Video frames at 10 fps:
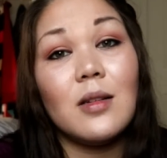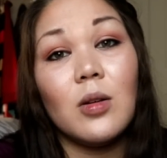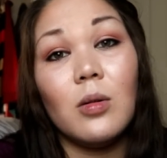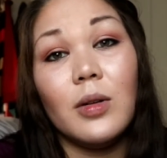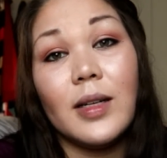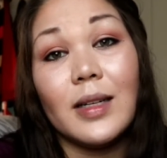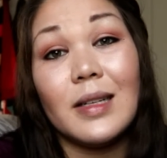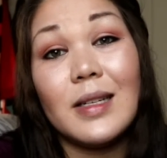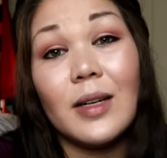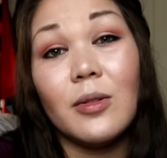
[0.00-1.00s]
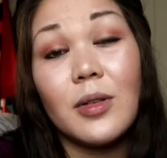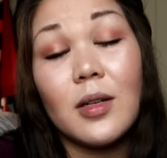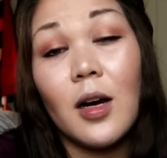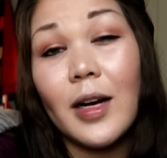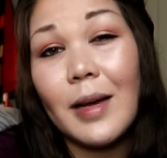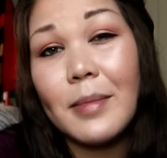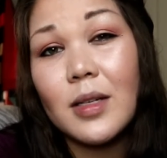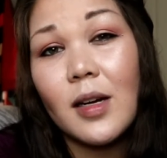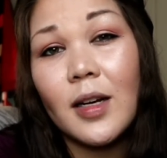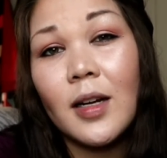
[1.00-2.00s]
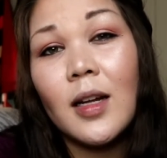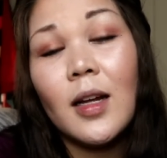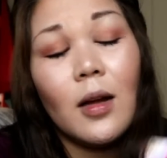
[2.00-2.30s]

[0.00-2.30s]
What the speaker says: sold in singles on Amazon,